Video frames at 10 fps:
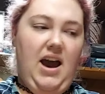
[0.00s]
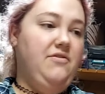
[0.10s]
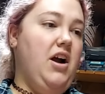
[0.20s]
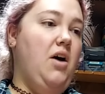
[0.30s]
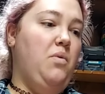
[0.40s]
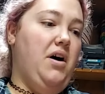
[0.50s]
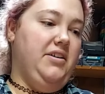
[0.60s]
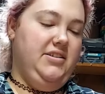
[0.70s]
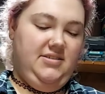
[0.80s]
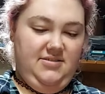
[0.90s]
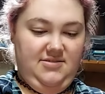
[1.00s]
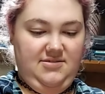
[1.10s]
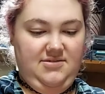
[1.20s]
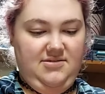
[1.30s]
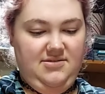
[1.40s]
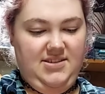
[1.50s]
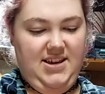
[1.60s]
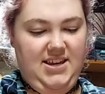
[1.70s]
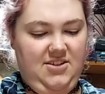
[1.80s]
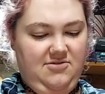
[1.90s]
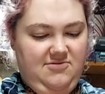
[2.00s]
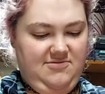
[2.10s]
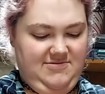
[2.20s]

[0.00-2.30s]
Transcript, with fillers: I've got water. Thank you.